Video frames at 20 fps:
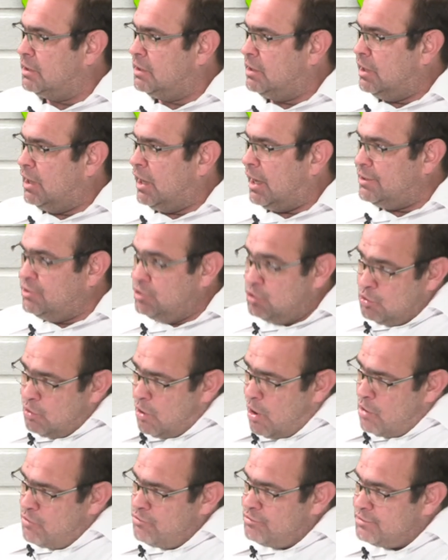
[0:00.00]
and you
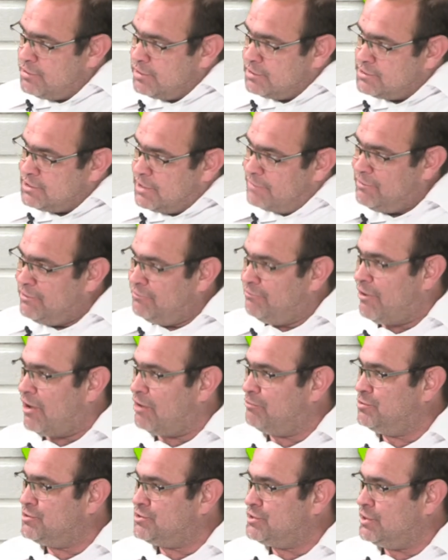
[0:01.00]
own
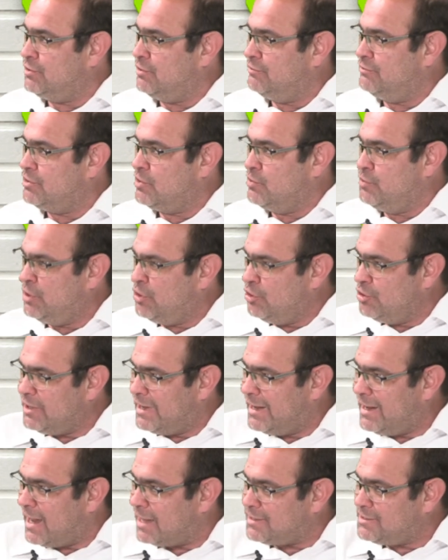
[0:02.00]
75% of it, and we're going to
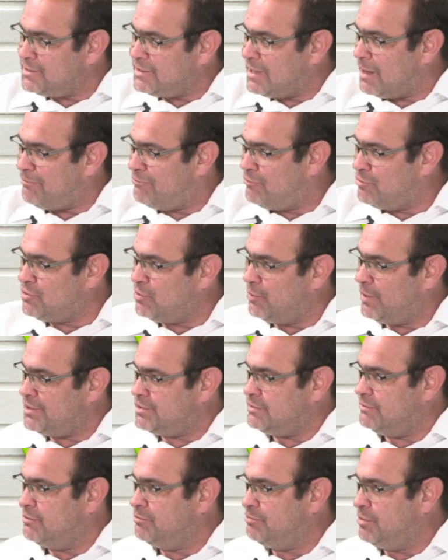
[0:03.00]
cut it up for the rest
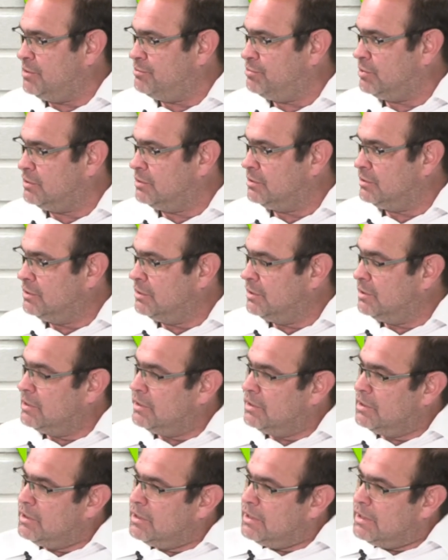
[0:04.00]
of the people.
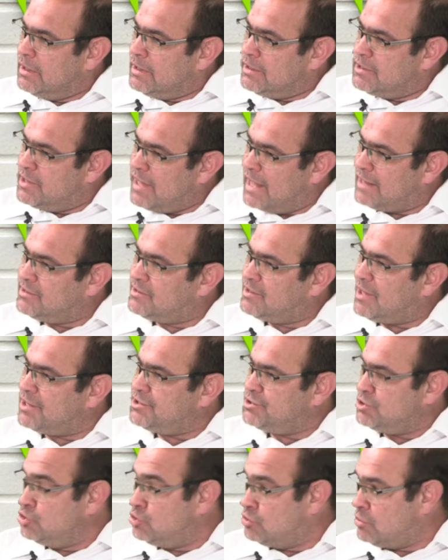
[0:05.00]
That
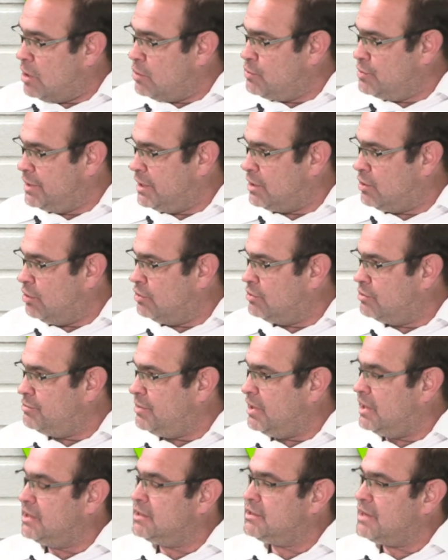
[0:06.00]
doesn't grow an
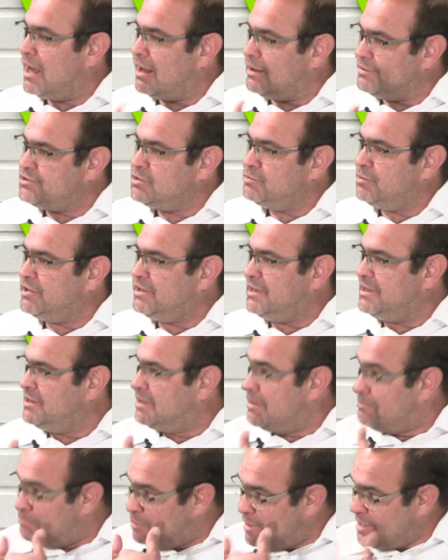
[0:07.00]
economy, and it ultimately
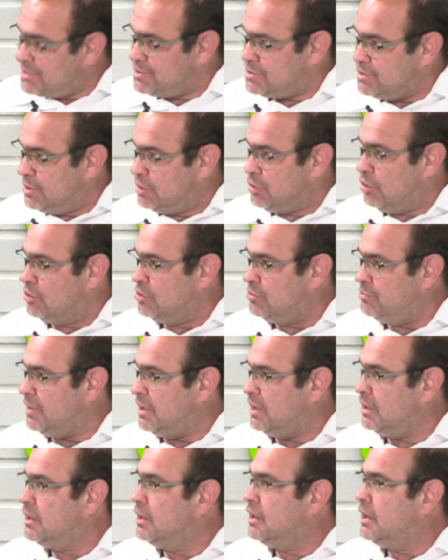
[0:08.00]
depletes an
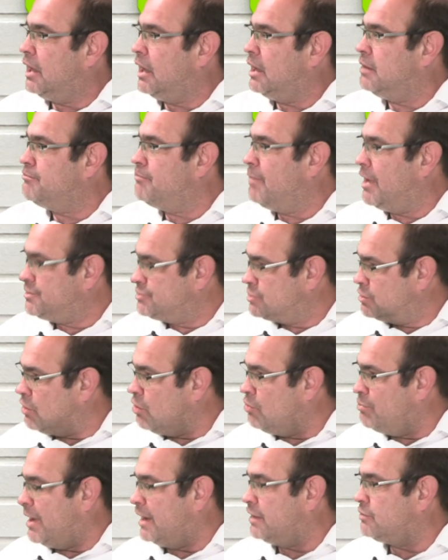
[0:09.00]
economy and makes it
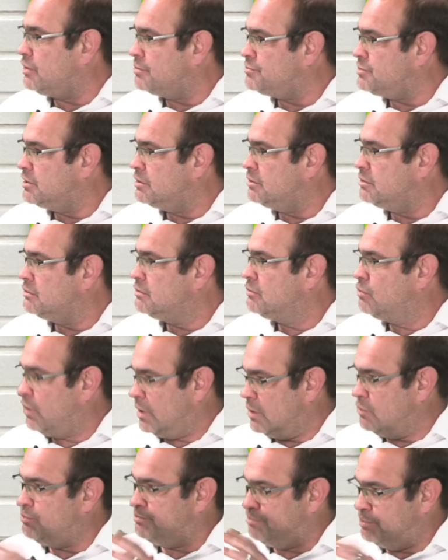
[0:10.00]
go bankrupt.
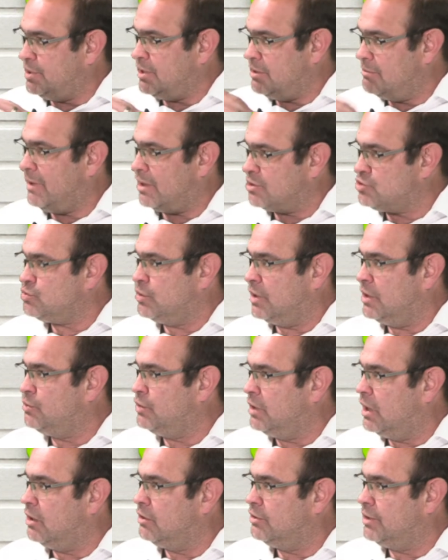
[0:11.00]
We're pretty much where
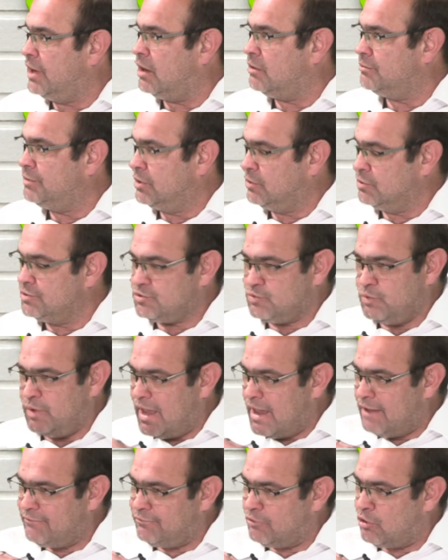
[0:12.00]
we are now, because we
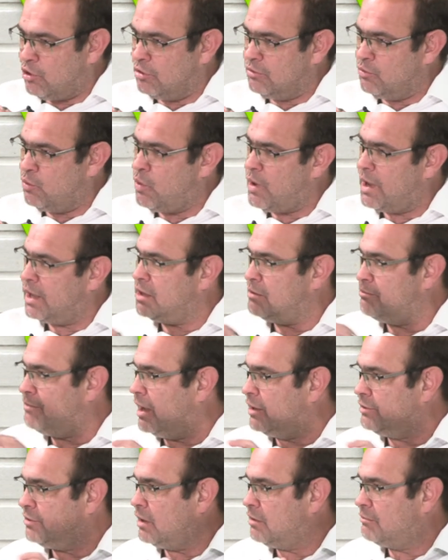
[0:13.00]
have gone way
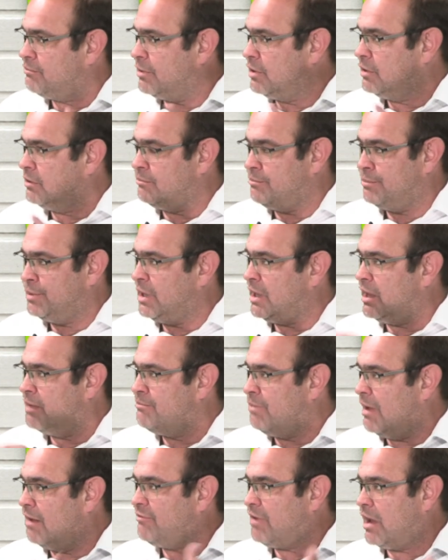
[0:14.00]

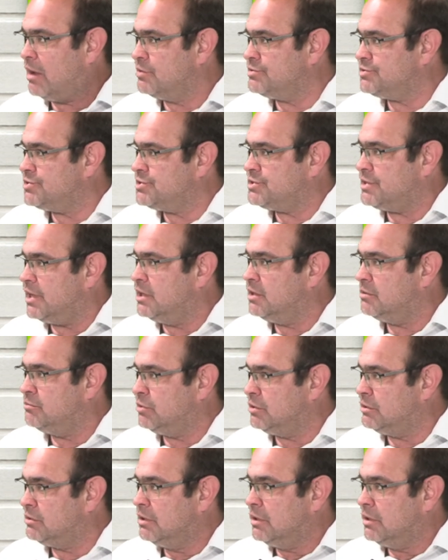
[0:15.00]
above our sustainable